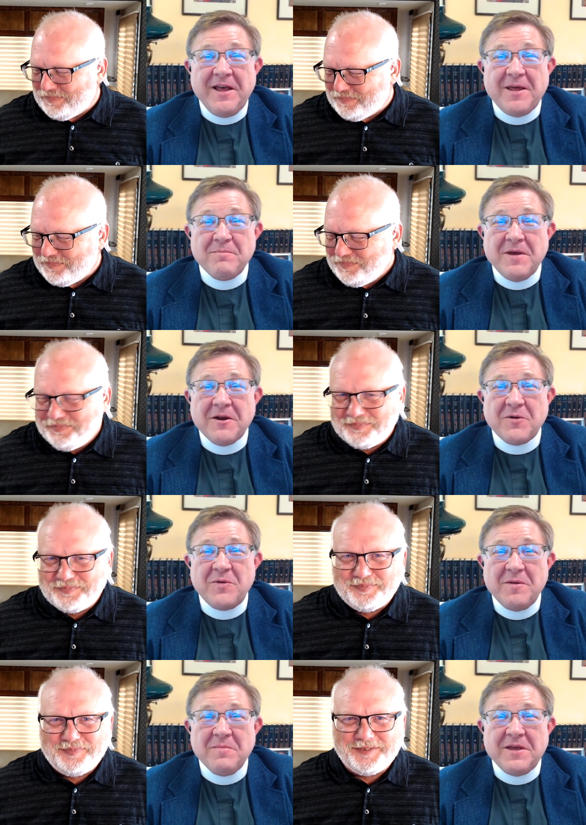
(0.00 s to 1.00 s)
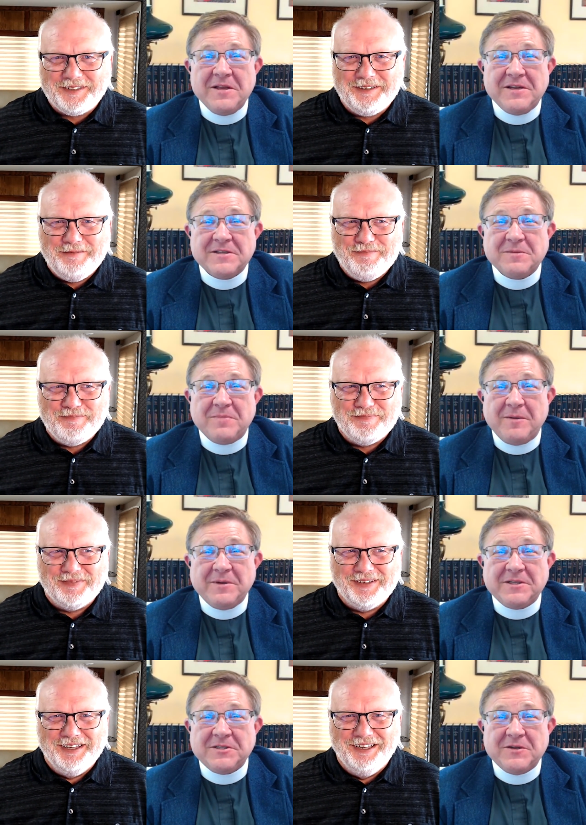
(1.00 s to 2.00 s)
Speaker 1: And Mayor Quimby does a
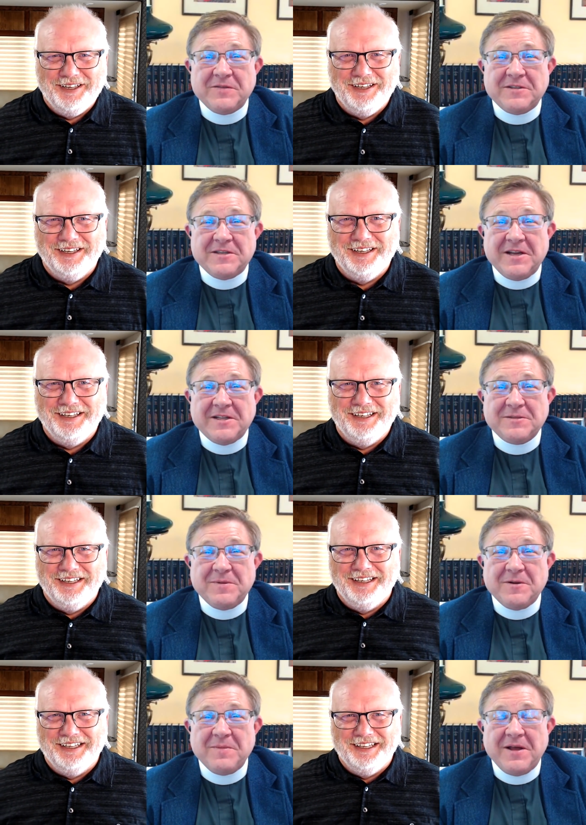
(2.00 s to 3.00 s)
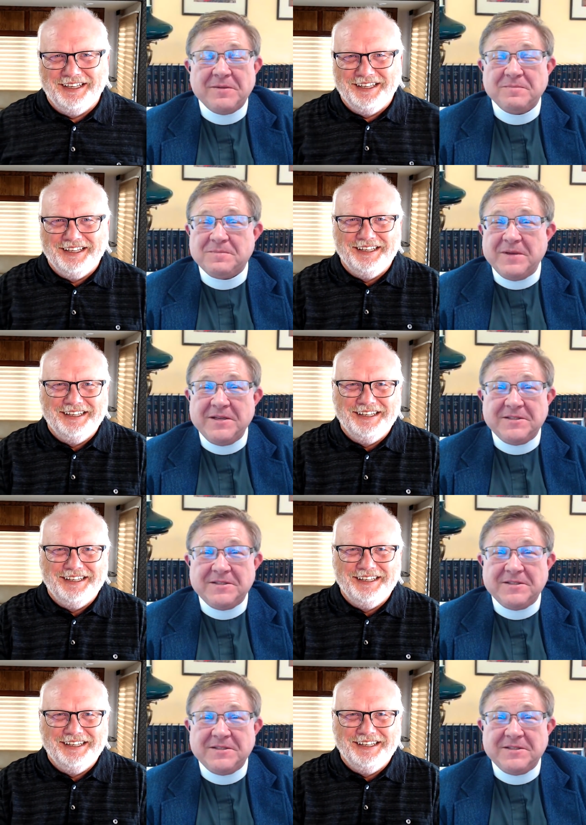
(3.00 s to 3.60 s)
public service announcement about being